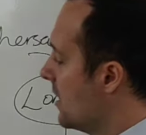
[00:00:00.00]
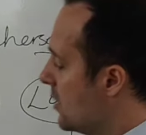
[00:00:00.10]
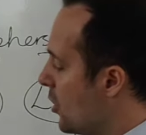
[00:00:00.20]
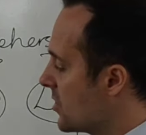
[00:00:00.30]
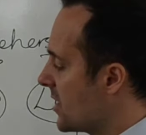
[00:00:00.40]

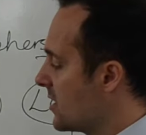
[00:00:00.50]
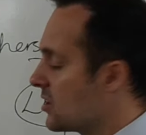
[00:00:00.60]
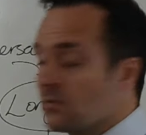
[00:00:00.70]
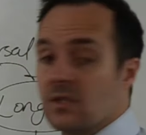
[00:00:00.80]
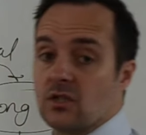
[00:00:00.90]
Your
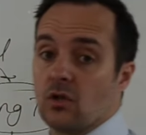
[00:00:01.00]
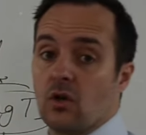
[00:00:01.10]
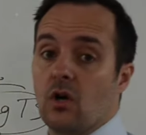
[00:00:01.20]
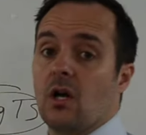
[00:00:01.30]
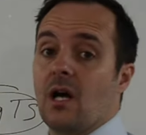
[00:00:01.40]
sensory
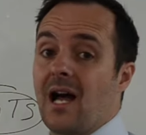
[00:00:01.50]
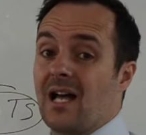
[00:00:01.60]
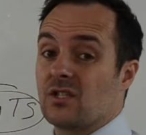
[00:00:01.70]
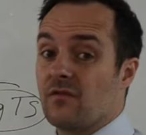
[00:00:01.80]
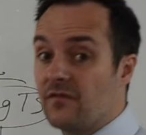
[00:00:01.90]
store
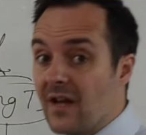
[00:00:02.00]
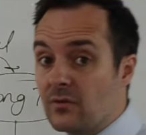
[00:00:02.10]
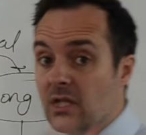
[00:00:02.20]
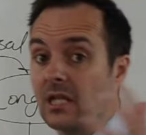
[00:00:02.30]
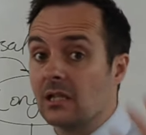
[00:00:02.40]
has a
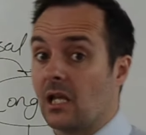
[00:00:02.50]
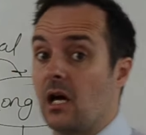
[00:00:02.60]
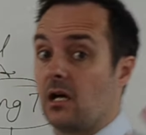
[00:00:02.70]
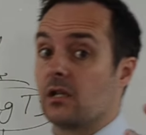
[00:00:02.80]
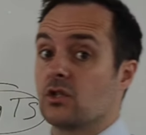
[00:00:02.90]
very
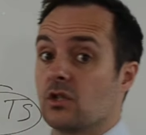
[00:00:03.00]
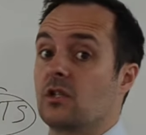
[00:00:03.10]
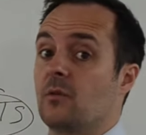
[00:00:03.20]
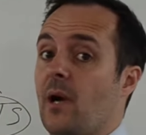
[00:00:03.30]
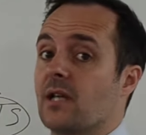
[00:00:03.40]
large
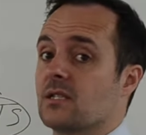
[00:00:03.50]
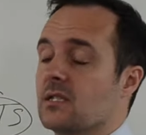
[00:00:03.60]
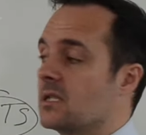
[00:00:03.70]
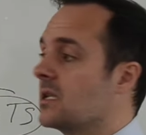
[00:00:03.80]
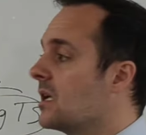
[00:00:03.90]

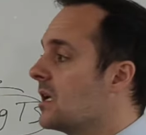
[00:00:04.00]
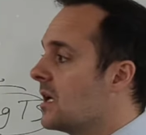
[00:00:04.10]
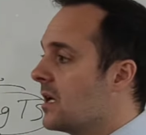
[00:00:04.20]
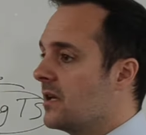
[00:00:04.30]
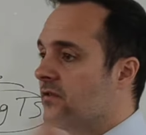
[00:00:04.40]
capacity.
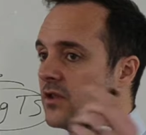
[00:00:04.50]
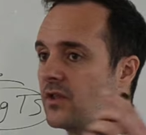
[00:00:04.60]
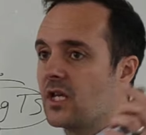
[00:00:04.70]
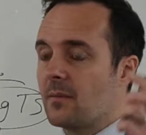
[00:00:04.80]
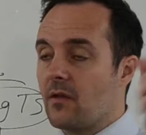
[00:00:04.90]
If you
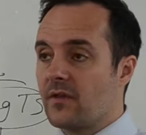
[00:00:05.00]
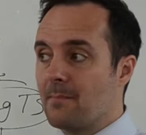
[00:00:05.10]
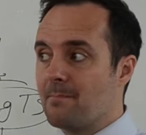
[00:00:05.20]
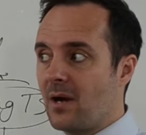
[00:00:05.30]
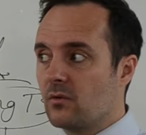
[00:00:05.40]
think about the
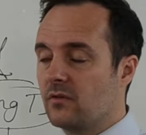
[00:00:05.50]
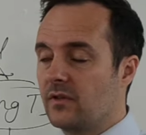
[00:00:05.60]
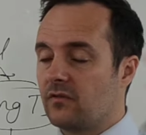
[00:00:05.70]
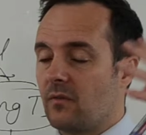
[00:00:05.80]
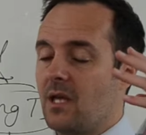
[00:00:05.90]
amount of
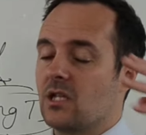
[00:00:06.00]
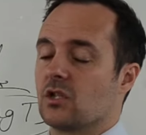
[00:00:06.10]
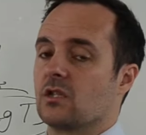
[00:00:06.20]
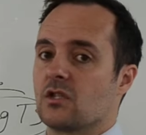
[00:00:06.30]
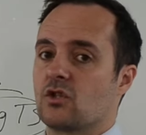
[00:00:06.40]

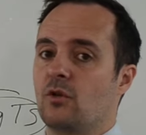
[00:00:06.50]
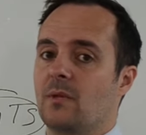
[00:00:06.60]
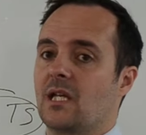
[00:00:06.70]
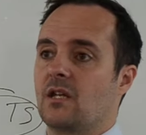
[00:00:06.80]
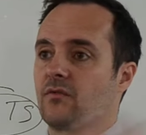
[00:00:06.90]
information that's
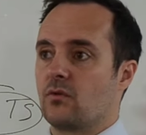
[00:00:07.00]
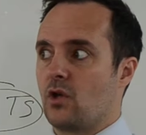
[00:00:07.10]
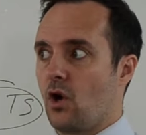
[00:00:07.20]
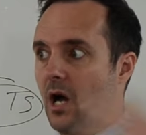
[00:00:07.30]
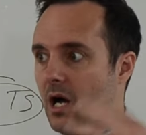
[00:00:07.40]
coming in through
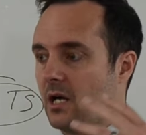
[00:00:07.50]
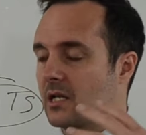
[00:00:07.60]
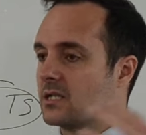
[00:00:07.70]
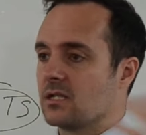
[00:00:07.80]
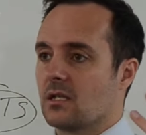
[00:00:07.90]
your
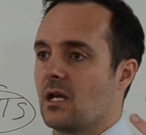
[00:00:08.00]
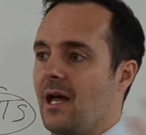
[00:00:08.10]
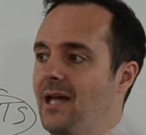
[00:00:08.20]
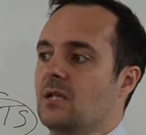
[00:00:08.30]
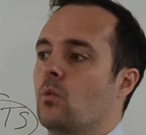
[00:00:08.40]
eyes
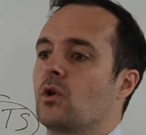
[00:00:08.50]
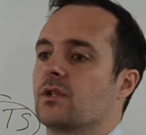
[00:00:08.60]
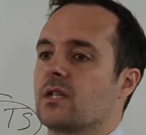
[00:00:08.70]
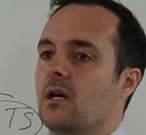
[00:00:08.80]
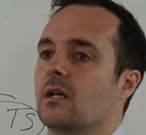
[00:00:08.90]
at any
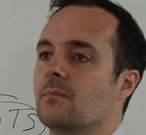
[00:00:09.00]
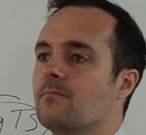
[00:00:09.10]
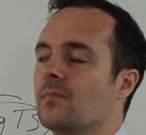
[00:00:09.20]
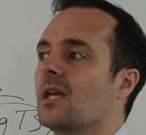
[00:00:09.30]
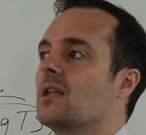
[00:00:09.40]
one
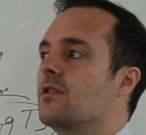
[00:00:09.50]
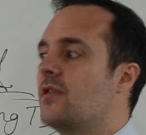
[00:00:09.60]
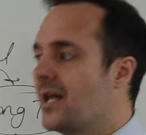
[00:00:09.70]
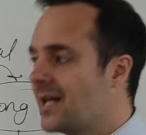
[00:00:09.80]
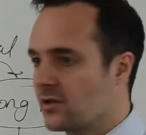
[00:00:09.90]
time,
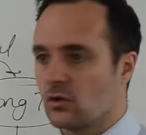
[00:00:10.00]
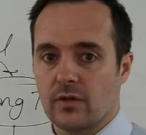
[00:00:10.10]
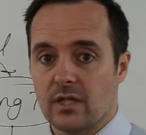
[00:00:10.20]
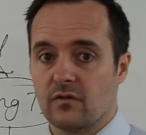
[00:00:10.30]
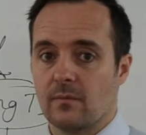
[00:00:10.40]
then add all
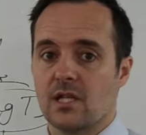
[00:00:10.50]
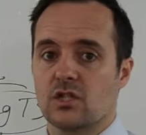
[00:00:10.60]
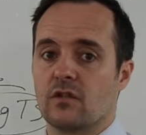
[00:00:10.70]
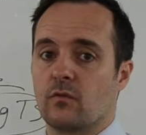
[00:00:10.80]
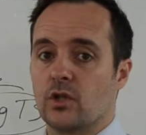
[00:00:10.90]
the
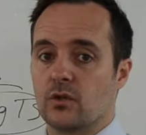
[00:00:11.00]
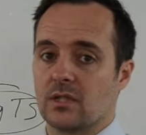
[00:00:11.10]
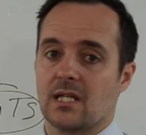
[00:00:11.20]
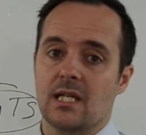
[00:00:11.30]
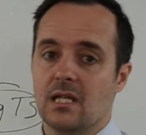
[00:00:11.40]
information of what you
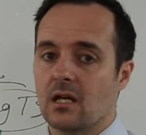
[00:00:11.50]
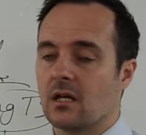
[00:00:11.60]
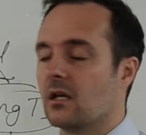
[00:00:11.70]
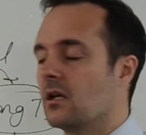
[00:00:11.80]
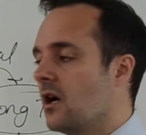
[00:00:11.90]
can
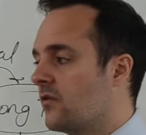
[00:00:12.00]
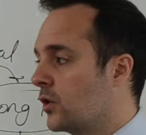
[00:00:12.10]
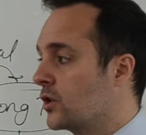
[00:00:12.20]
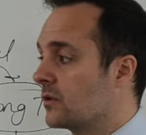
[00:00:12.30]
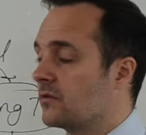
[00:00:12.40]
hear, of
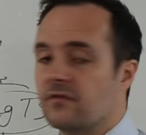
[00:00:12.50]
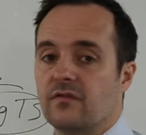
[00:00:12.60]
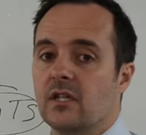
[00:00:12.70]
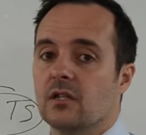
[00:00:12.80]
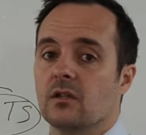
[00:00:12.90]
what you can
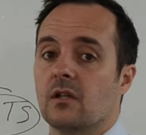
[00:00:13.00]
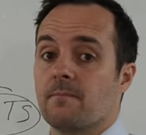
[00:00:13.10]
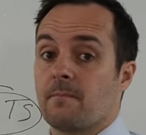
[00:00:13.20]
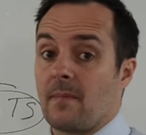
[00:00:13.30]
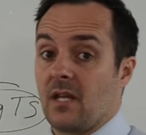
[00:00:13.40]
feel.
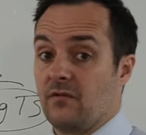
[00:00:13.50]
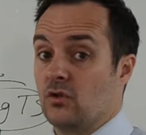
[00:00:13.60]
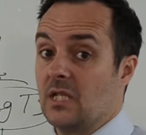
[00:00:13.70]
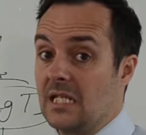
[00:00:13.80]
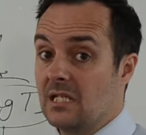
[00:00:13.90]
If
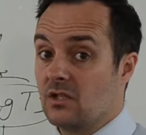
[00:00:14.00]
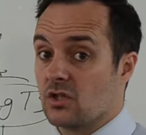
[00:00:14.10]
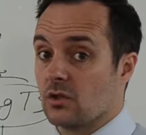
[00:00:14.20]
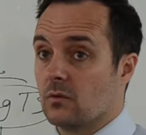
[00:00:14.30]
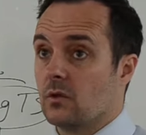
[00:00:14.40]
you need
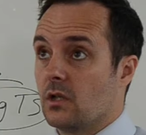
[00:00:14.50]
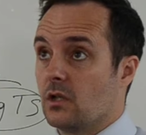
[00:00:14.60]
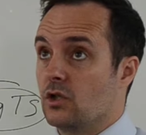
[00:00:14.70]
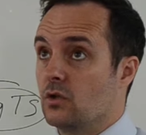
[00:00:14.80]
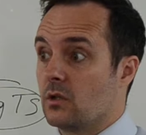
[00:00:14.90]
to,
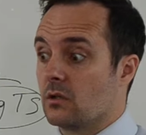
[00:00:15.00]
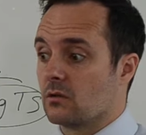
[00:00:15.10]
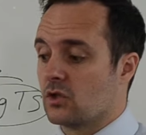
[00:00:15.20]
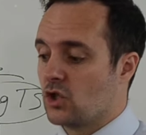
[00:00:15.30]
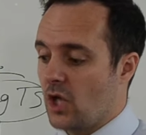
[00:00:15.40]
you
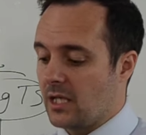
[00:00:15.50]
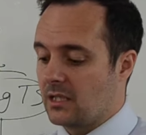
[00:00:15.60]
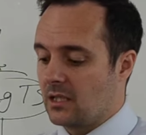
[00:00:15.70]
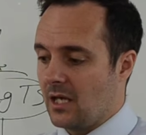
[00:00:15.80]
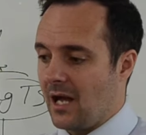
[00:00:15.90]
can
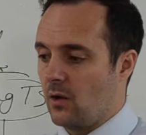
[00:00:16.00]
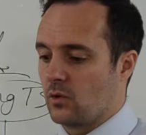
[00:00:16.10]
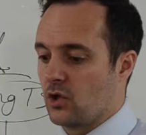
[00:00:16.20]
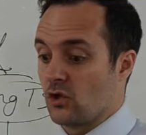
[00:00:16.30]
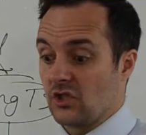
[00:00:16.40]
check how
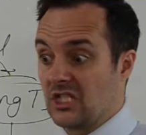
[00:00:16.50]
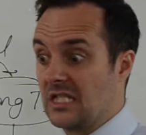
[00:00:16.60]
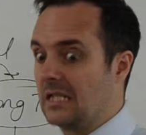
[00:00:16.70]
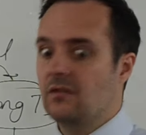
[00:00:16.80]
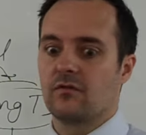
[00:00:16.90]
your
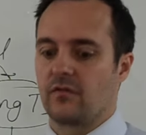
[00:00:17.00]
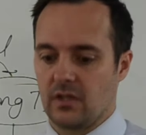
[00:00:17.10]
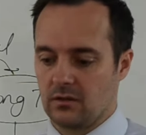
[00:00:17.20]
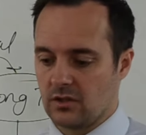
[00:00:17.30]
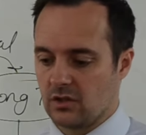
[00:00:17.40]
skin
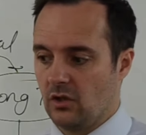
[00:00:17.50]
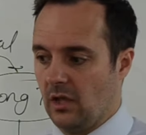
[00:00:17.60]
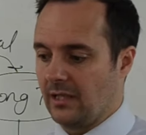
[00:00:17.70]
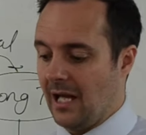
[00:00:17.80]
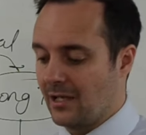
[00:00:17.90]
feels, you know,
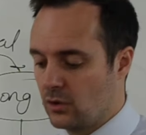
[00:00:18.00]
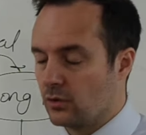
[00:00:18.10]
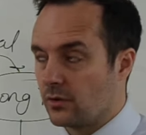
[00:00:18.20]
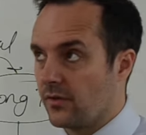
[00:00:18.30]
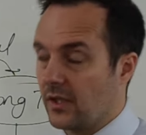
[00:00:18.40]
like I
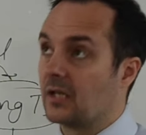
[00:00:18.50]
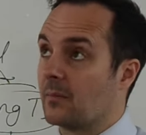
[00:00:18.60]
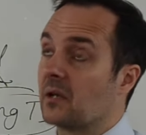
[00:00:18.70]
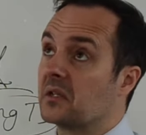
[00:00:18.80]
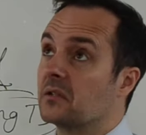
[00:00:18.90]
could think
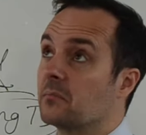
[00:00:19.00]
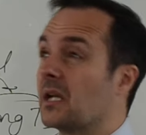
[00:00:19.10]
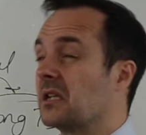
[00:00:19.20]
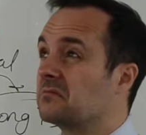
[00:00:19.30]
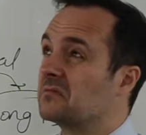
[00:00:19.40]
about it and be
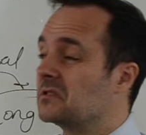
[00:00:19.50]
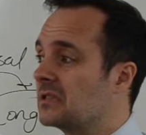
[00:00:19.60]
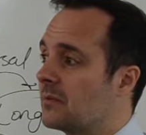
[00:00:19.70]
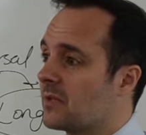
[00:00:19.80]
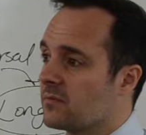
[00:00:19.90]
like,
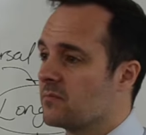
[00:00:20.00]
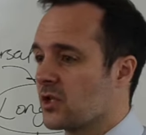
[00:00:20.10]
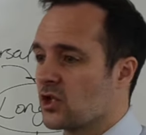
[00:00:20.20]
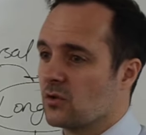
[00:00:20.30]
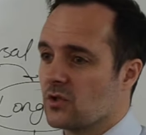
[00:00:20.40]
yeah, my
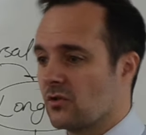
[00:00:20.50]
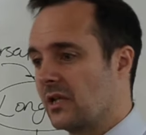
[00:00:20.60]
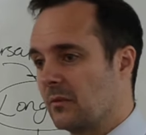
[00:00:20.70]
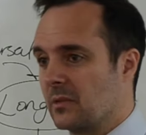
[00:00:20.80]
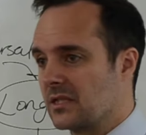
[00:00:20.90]
shoes are a
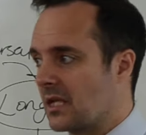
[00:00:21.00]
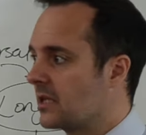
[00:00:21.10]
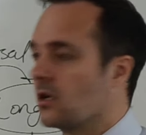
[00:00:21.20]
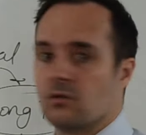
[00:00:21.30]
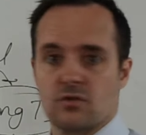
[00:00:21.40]
little bit
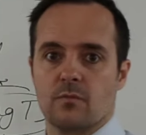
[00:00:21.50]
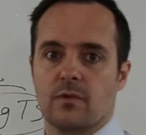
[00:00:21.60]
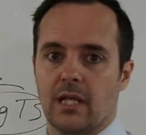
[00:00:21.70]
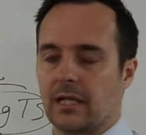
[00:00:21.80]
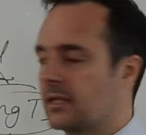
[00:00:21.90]
tight, or
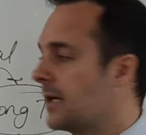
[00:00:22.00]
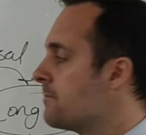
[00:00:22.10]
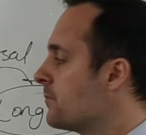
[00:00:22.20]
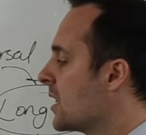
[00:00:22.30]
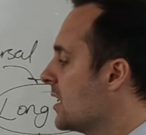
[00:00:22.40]
something like
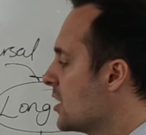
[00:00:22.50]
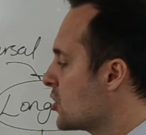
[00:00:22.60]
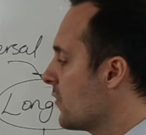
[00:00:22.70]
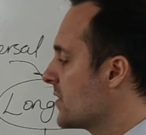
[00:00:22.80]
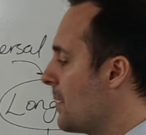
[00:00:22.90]
that.
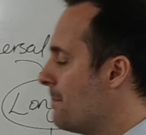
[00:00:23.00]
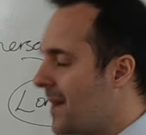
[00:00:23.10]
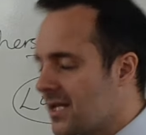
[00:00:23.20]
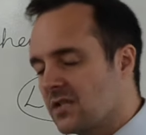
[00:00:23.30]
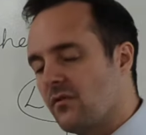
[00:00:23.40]
So there's a
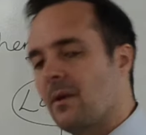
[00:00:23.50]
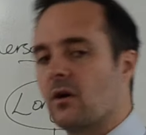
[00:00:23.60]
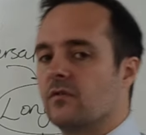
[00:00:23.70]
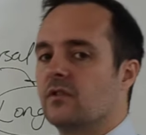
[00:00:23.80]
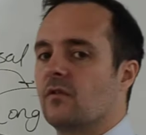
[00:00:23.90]
massive
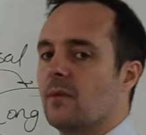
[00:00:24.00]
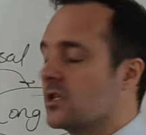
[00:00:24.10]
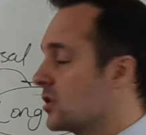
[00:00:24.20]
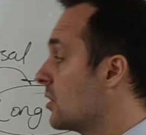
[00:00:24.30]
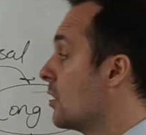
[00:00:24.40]
amount of
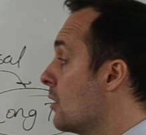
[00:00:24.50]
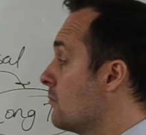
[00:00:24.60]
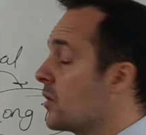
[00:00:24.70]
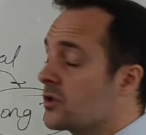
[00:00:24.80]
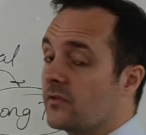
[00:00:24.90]
information.
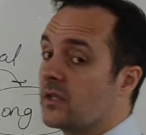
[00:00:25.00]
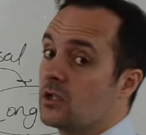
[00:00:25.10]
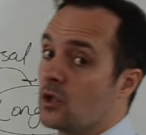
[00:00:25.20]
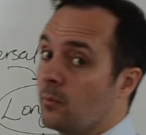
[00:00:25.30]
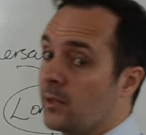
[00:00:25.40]
Most of it
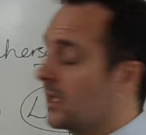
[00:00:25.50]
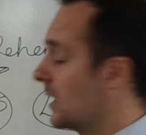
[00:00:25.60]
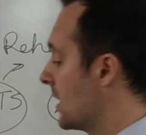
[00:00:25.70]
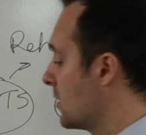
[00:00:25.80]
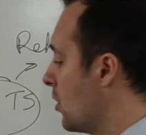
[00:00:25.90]
you
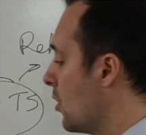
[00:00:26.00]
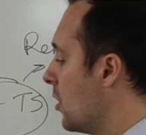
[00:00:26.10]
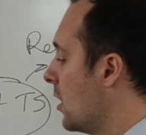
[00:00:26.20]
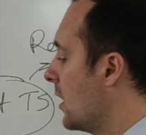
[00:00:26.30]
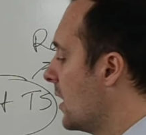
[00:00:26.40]
completely
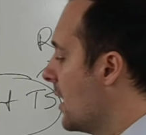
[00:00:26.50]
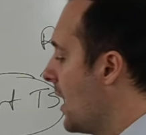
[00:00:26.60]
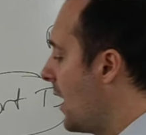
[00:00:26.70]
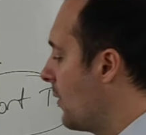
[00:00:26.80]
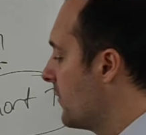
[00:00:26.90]
ignore.
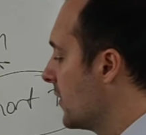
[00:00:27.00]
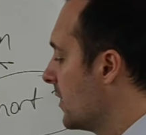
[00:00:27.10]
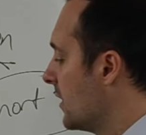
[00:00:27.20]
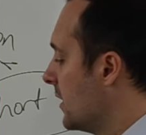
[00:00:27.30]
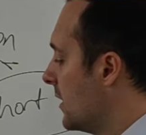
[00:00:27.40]
However,